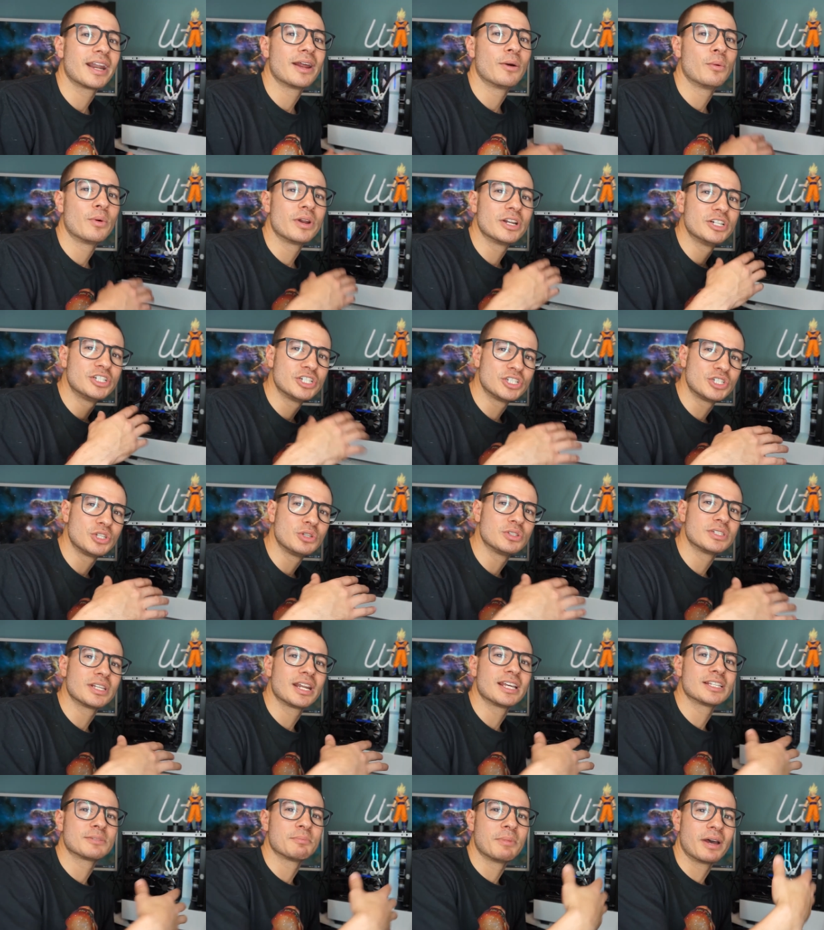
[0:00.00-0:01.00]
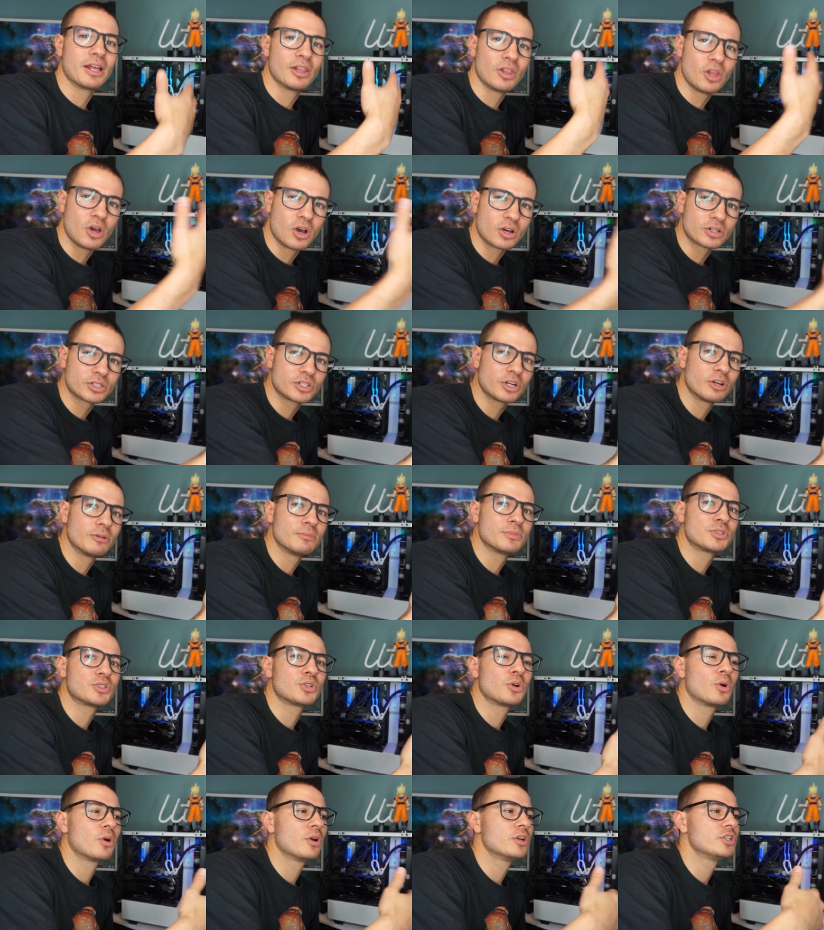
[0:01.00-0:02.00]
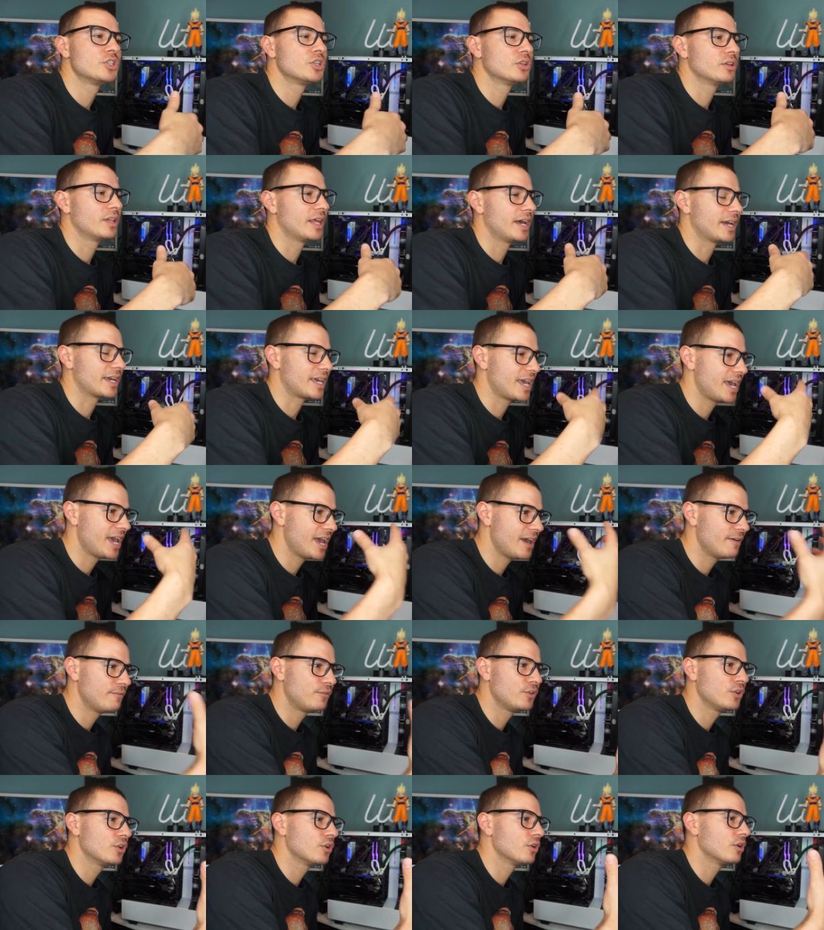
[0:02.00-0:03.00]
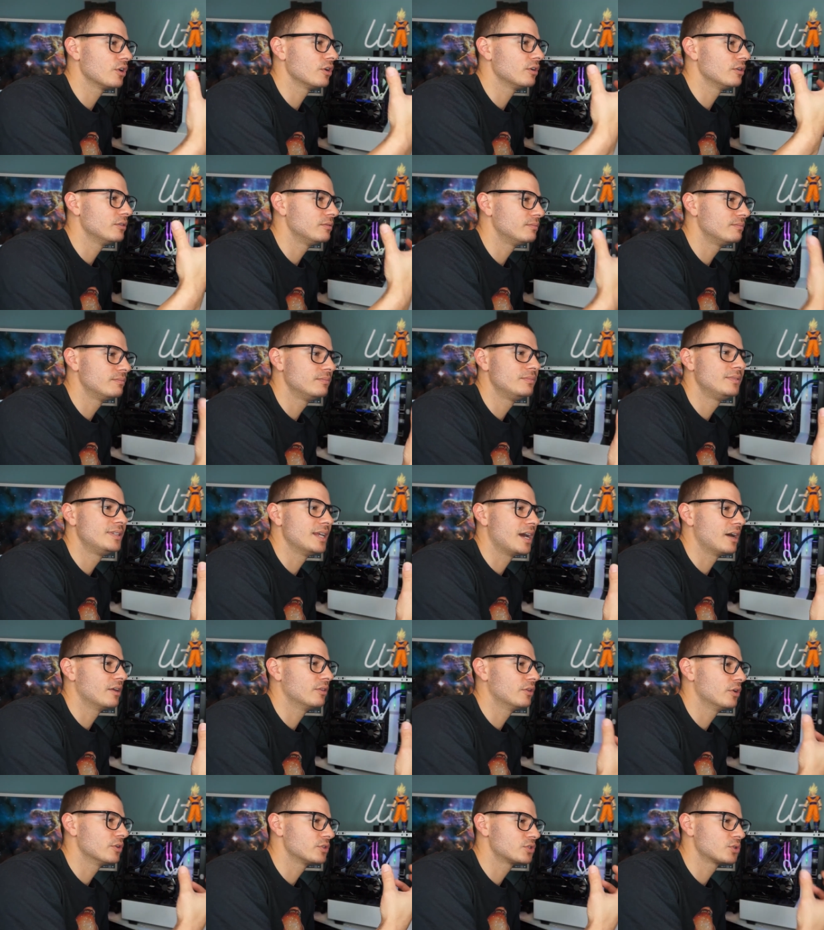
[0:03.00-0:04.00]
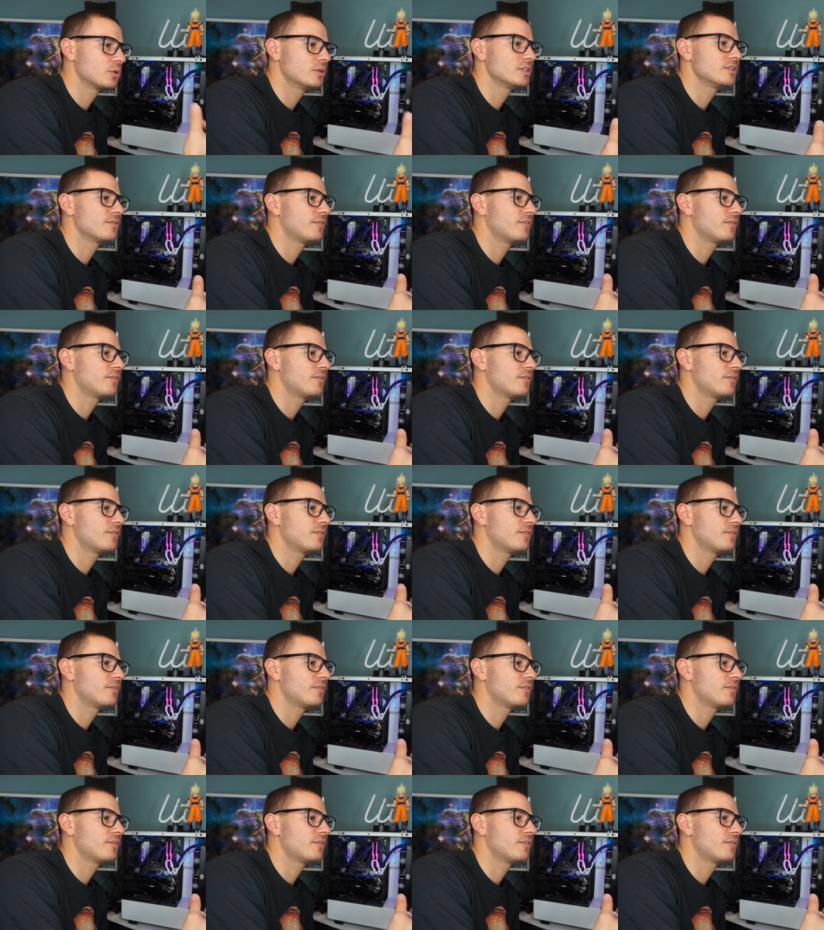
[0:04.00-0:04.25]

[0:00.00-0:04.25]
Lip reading: I want to just use it as my long-term storage or like heavier download storage.